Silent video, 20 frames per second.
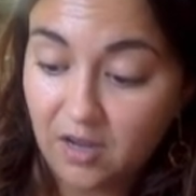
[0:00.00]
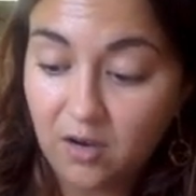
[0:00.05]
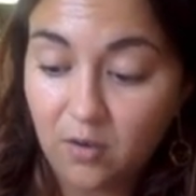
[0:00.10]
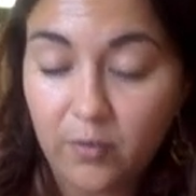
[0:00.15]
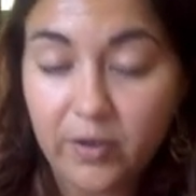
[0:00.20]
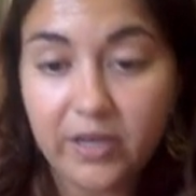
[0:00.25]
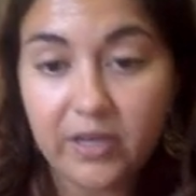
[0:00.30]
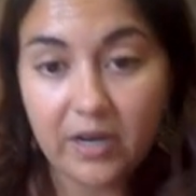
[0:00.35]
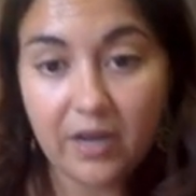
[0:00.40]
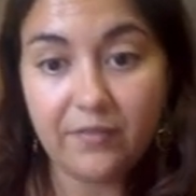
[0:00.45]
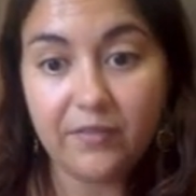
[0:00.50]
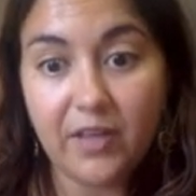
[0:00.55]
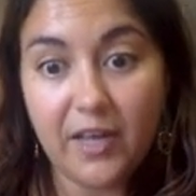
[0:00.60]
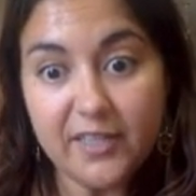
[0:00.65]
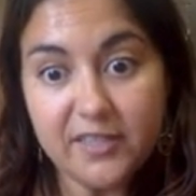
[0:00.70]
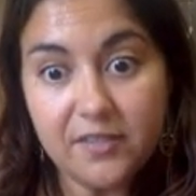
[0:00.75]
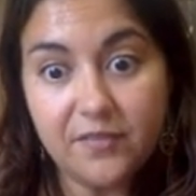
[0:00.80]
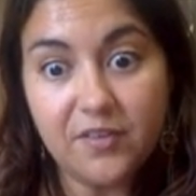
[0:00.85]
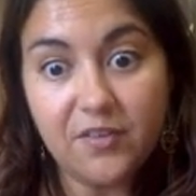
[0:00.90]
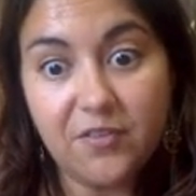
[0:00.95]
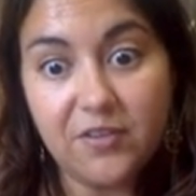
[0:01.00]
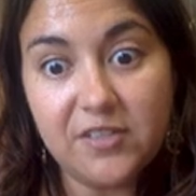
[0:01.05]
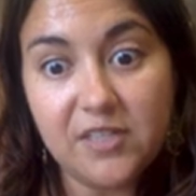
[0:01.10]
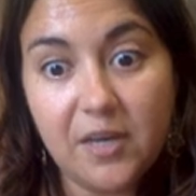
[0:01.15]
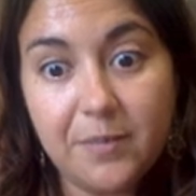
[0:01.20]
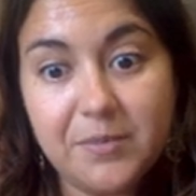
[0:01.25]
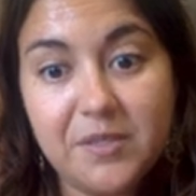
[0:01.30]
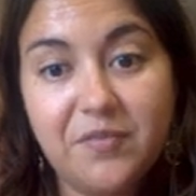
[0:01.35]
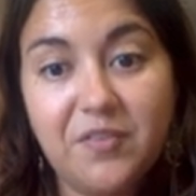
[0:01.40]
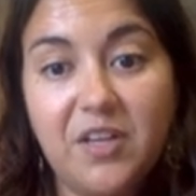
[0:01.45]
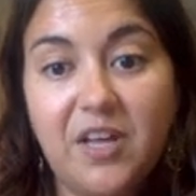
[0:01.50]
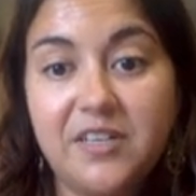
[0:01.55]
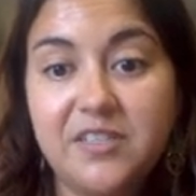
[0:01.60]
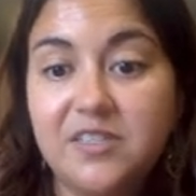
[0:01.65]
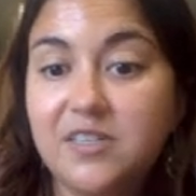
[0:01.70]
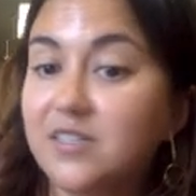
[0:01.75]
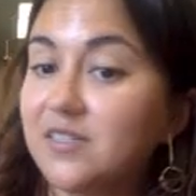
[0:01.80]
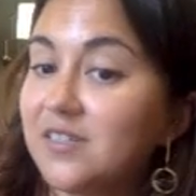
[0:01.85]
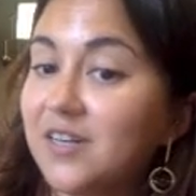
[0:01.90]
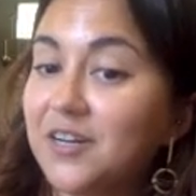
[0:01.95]
We could have lots of different types of
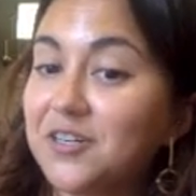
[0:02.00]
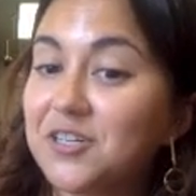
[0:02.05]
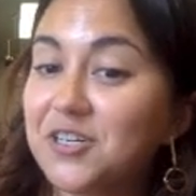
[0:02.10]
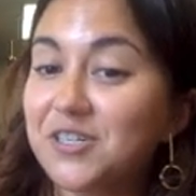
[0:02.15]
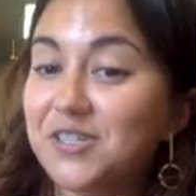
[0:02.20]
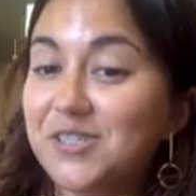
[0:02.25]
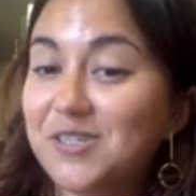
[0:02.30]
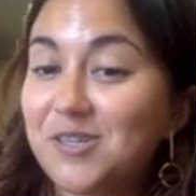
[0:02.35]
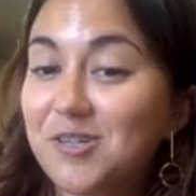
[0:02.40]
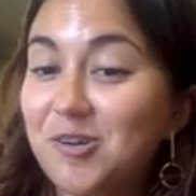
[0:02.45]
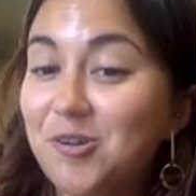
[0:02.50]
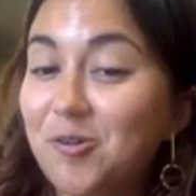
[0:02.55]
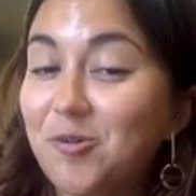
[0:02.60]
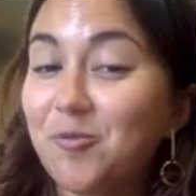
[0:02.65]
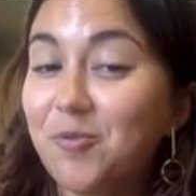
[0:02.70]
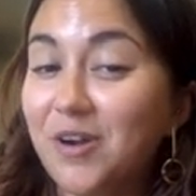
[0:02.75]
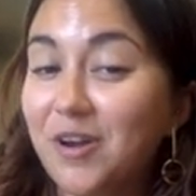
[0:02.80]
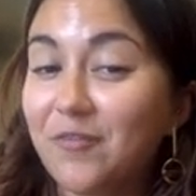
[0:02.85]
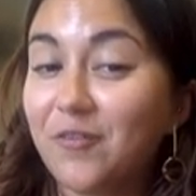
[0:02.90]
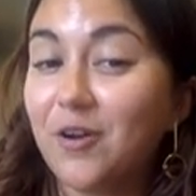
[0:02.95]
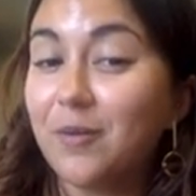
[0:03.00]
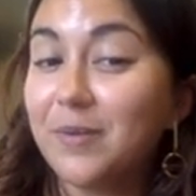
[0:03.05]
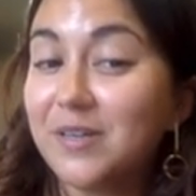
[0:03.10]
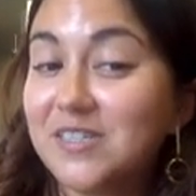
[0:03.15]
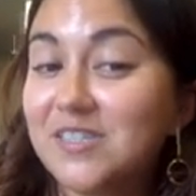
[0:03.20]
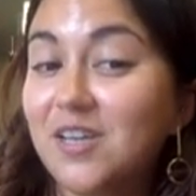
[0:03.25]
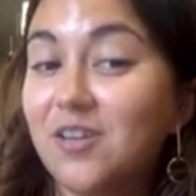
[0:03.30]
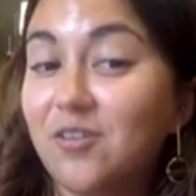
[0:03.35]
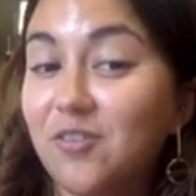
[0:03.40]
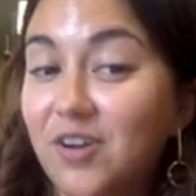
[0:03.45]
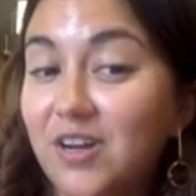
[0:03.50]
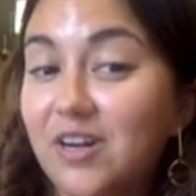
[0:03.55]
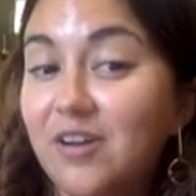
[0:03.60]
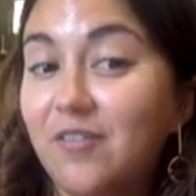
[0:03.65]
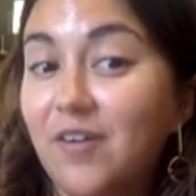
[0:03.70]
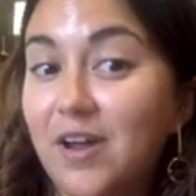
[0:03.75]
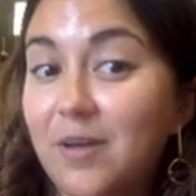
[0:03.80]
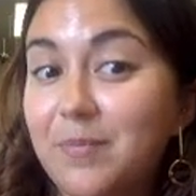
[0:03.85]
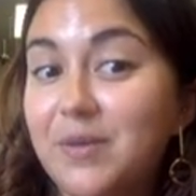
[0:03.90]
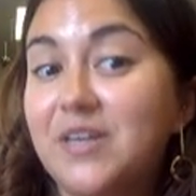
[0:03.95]
velocities, not just 2 whenever I'm accelerating,
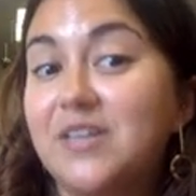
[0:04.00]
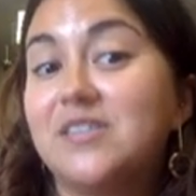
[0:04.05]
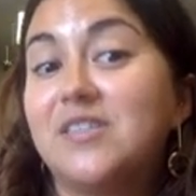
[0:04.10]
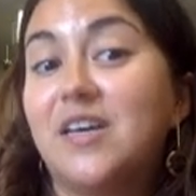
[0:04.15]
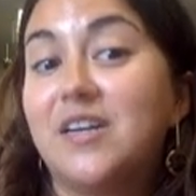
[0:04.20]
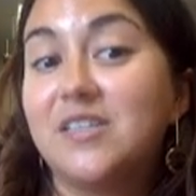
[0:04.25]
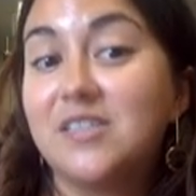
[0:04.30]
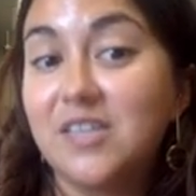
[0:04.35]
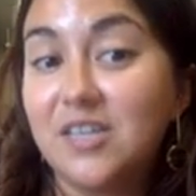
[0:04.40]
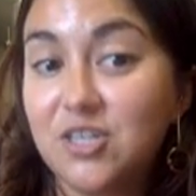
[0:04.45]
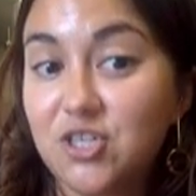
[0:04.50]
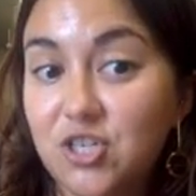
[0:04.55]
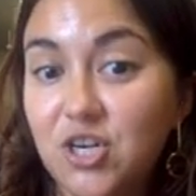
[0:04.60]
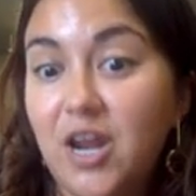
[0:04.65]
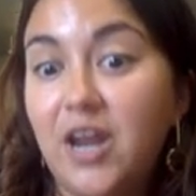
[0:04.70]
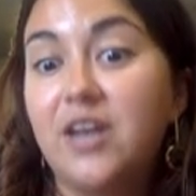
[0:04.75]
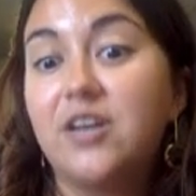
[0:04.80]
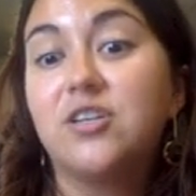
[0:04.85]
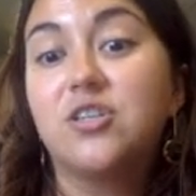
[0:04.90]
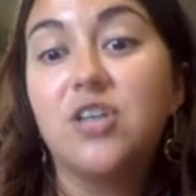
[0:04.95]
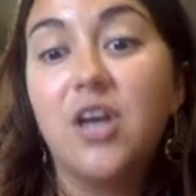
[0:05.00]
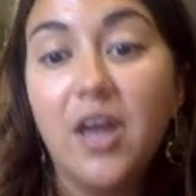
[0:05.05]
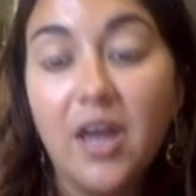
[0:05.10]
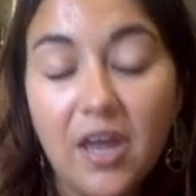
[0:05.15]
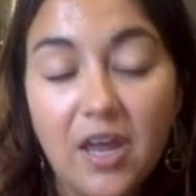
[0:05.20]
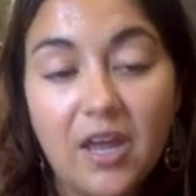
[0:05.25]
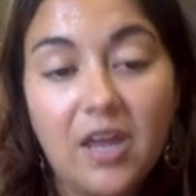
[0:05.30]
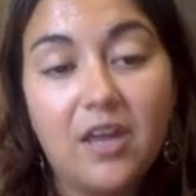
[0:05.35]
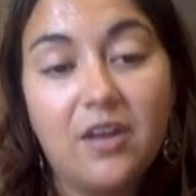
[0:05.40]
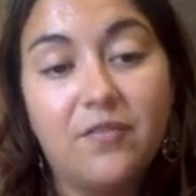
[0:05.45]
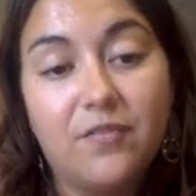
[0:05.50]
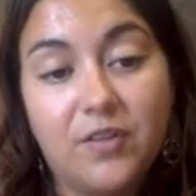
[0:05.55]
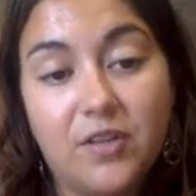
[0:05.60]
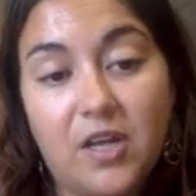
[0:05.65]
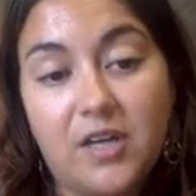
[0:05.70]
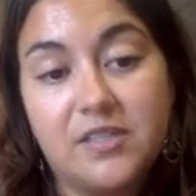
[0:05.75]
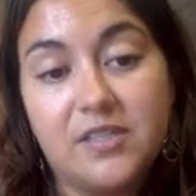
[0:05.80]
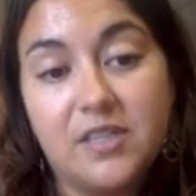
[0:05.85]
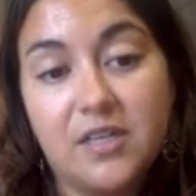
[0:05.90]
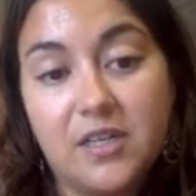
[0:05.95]
right? Because that is a change in
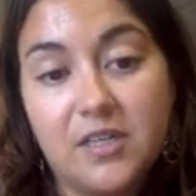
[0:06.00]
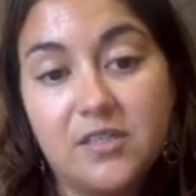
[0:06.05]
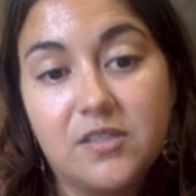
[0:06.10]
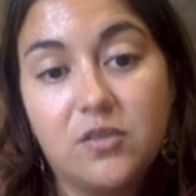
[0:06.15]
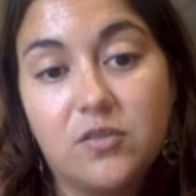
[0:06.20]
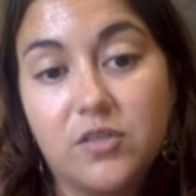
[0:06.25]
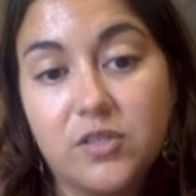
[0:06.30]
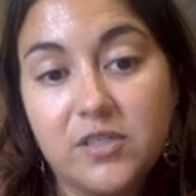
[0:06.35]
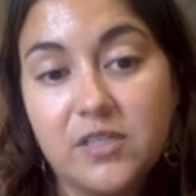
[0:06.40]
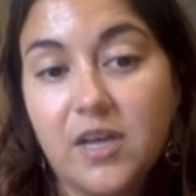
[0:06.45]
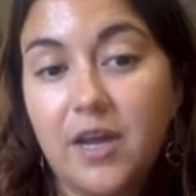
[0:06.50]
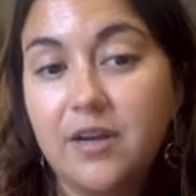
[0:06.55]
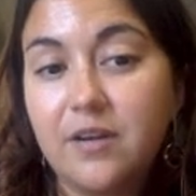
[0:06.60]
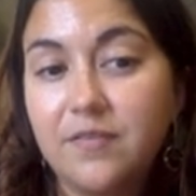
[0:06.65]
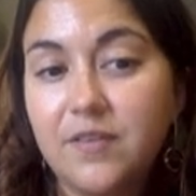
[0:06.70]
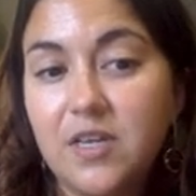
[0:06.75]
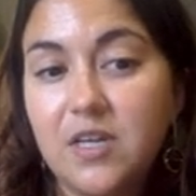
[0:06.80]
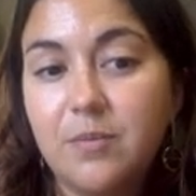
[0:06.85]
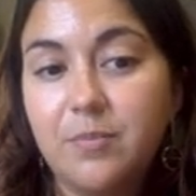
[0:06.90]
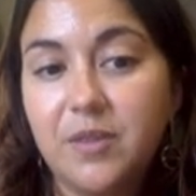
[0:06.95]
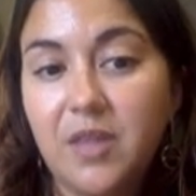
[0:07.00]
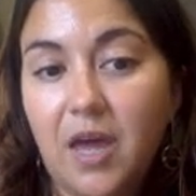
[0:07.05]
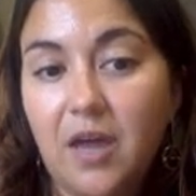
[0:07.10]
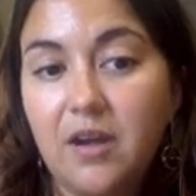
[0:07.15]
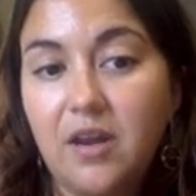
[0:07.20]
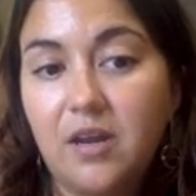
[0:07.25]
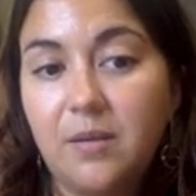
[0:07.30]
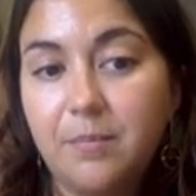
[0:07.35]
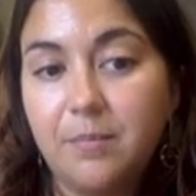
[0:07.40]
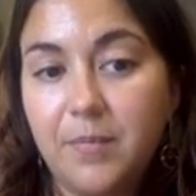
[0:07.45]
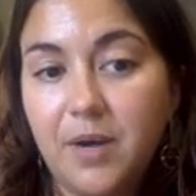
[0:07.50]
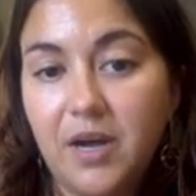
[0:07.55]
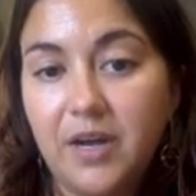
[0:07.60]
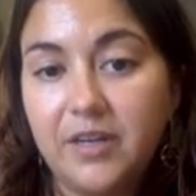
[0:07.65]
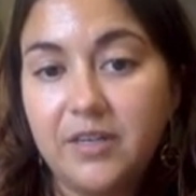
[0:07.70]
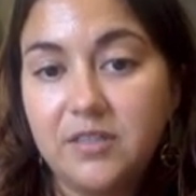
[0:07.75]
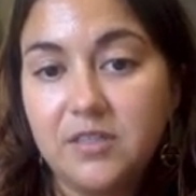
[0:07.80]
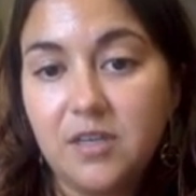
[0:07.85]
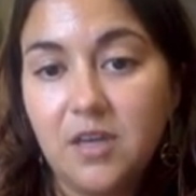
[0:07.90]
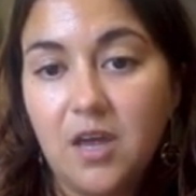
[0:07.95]
velocity, so just kind of keep that in
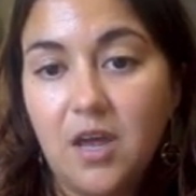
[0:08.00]
mind.